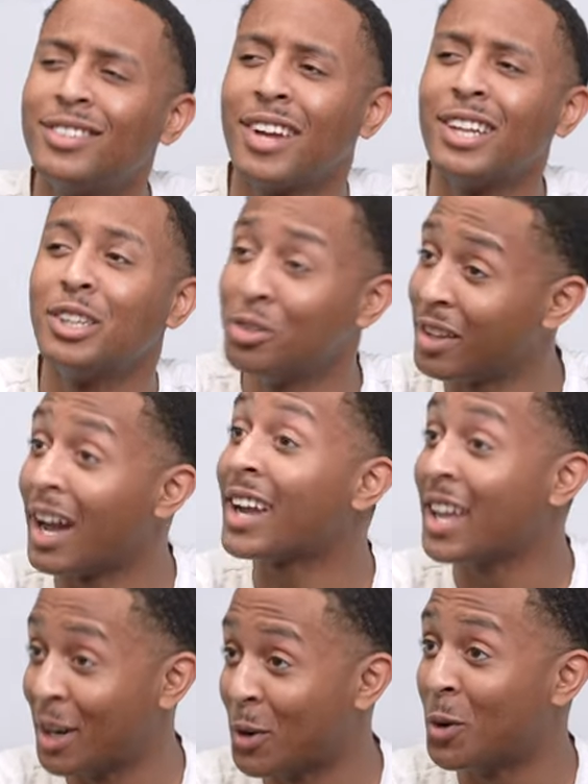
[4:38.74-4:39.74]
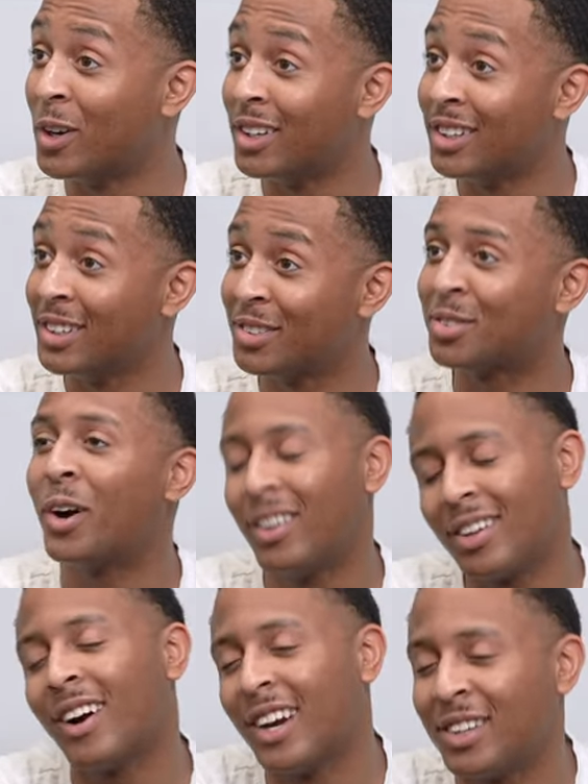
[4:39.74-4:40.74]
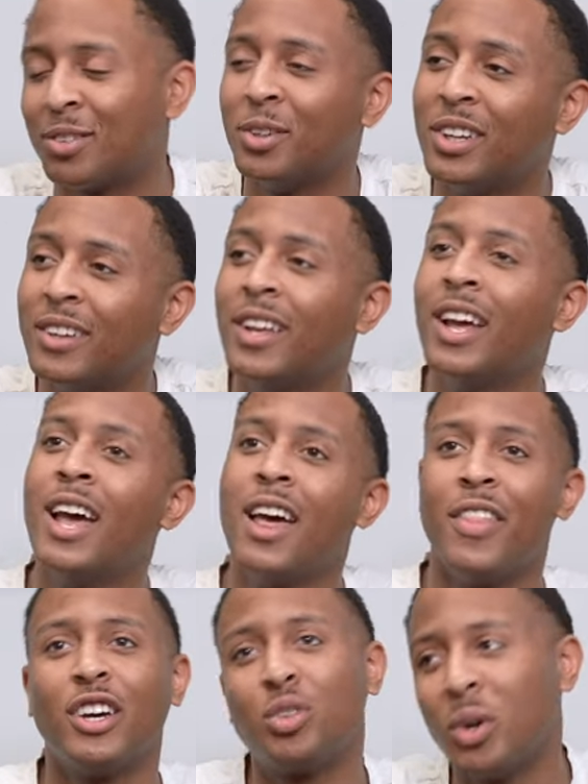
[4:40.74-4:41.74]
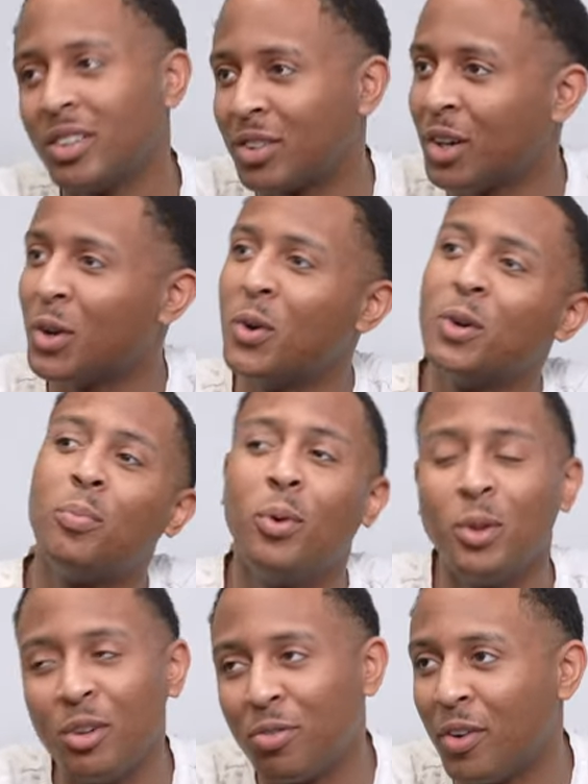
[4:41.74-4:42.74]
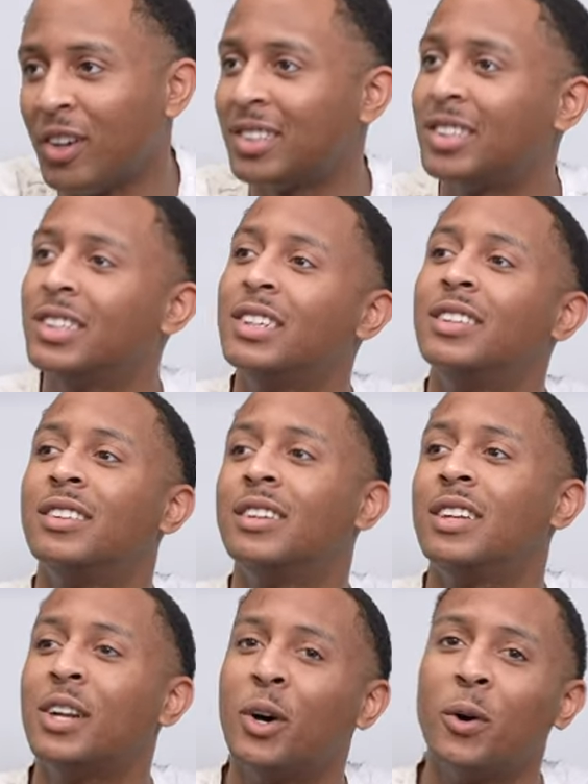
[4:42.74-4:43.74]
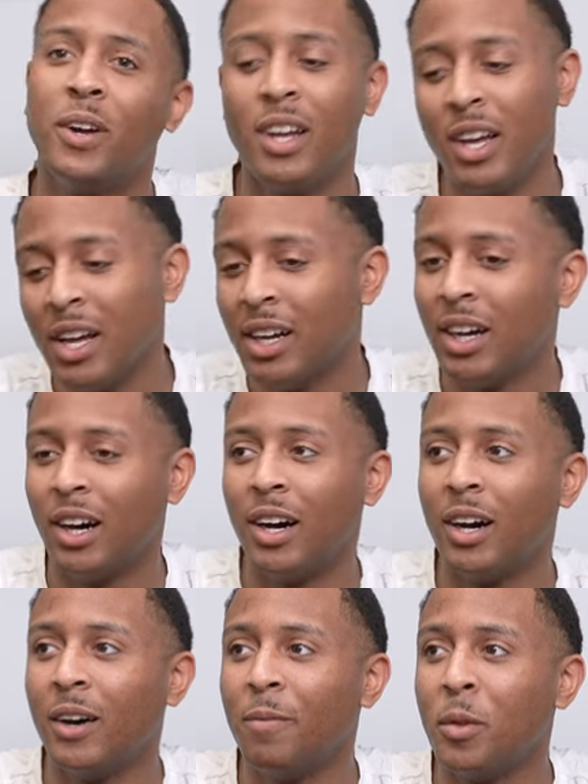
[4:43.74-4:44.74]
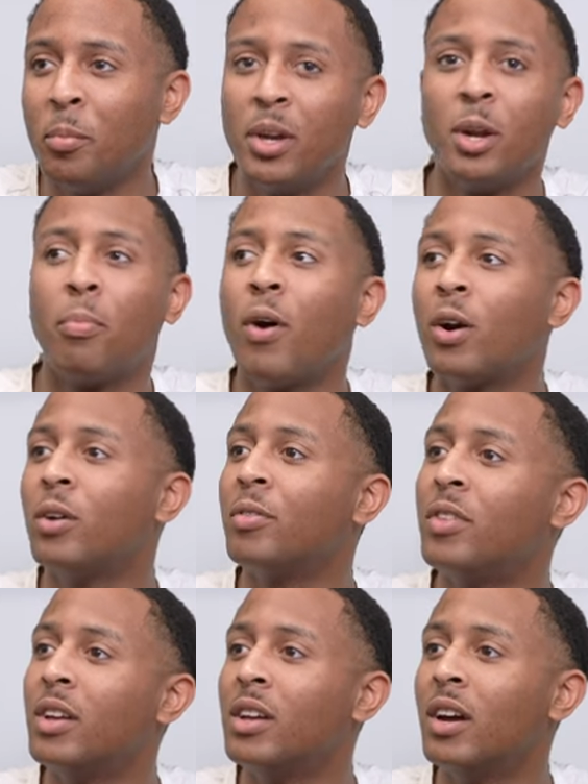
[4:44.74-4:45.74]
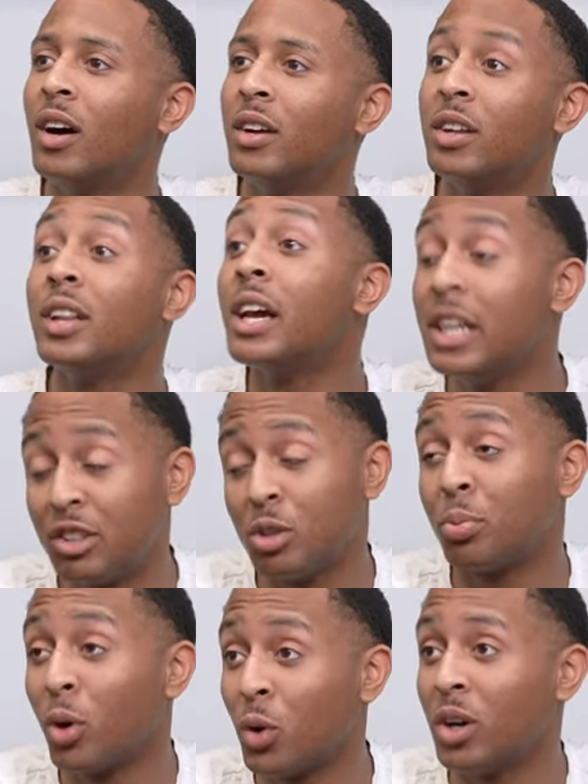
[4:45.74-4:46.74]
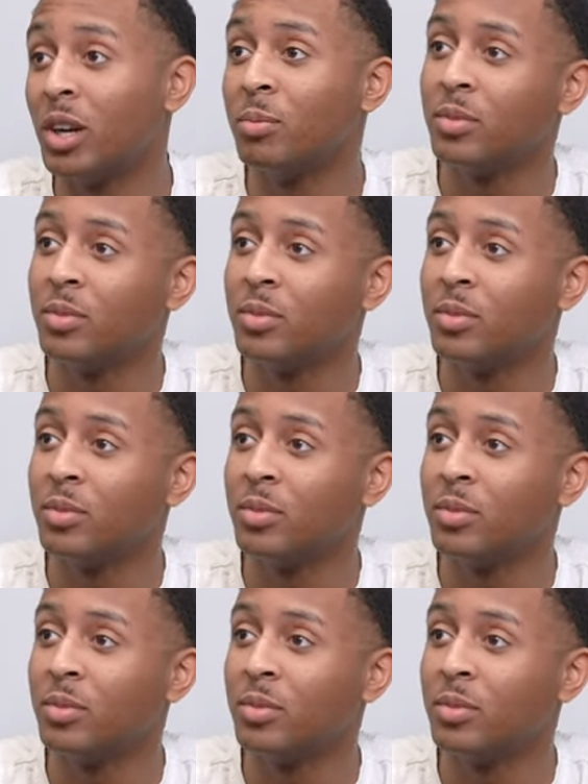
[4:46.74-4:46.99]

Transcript: challenged. You think I can't do it. So I was like, all right. So then that's when I started going to police functions and, you know, being a part of the delayed issue program.